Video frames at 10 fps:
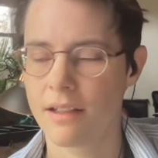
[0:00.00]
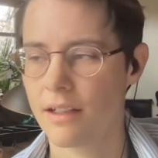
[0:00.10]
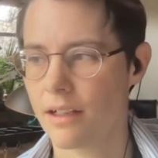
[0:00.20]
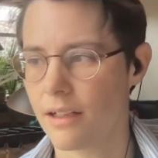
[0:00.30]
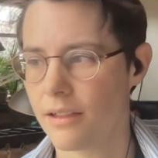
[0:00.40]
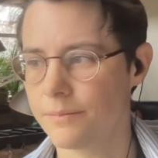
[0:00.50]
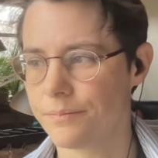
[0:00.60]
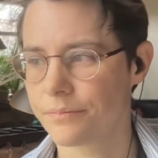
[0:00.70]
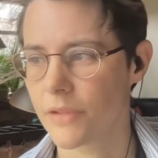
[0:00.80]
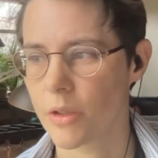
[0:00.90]

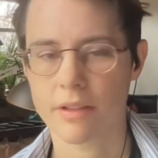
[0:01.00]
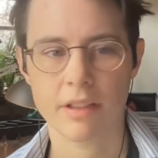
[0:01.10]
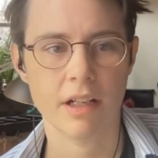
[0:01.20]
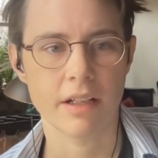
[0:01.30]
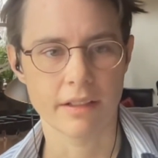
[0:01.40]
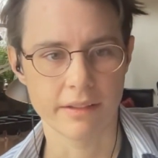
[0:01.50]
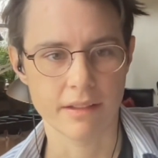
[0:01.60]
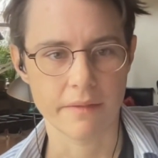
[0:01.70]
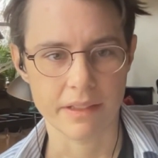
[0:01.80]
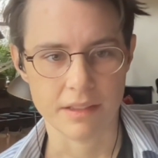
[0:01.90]
Toccata is
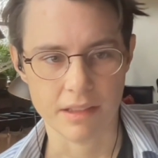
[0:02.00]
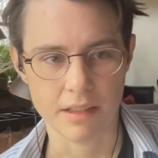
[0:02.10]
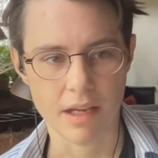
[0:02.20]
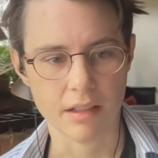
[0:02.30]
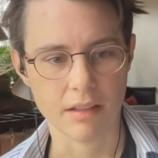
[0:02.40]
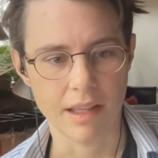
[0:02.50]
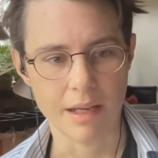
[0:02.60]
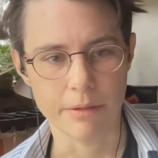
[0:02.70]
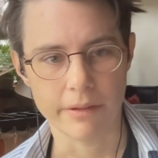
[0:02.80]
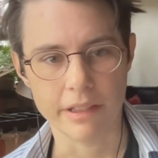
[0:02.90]
obviously that
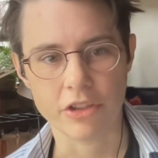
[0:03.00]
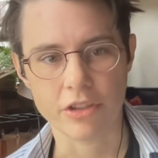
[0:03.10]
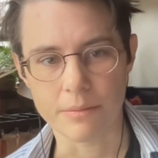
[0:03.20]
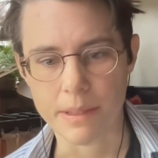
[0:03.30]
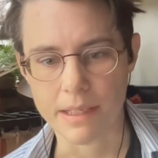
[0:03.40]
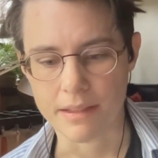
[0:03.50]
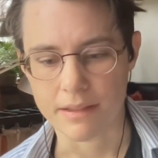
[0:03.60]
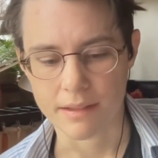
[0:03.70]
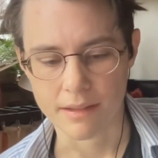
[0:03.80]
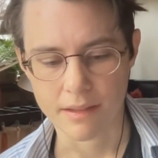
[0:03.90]
collaboration
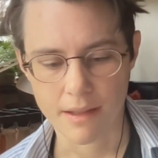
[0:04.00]
piece,